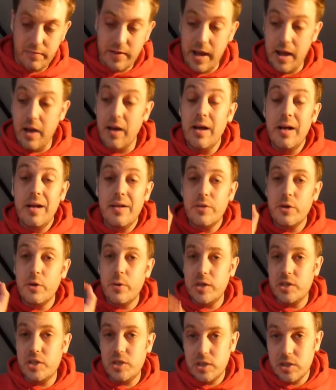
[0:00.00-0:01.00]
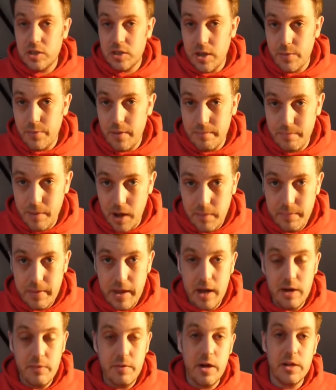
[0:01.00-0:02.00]
Now, the question that someone might be
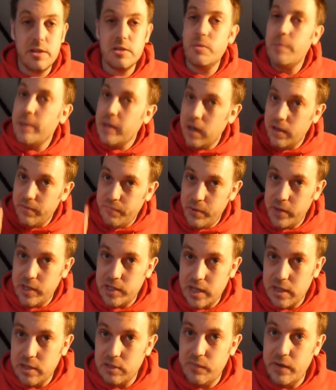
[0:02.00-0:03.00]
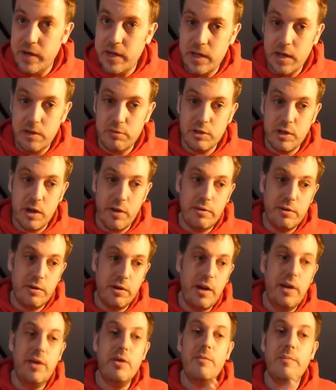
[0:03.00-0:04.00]
able to answer me, I appreciate this video is going on
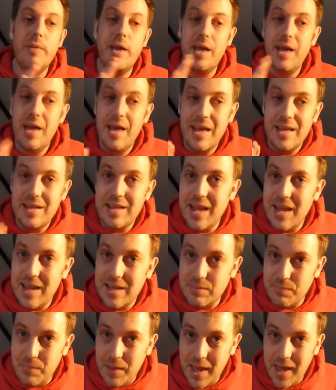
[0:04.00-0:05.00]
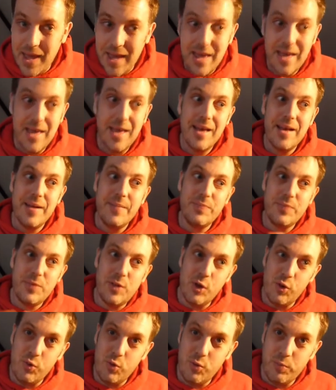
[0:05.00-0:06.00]
a little bit, it is me,
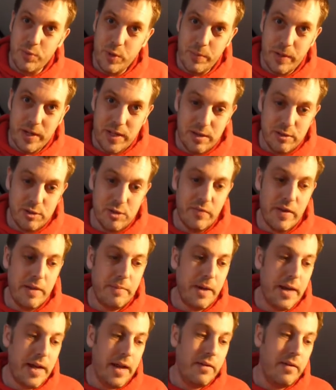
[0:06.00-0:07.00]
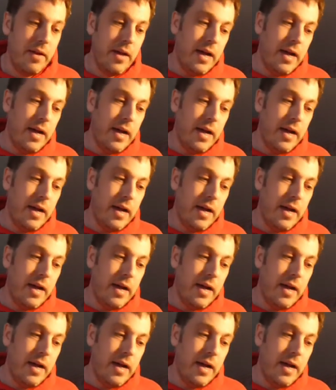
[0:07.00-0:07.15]
you're all probably used to it by now.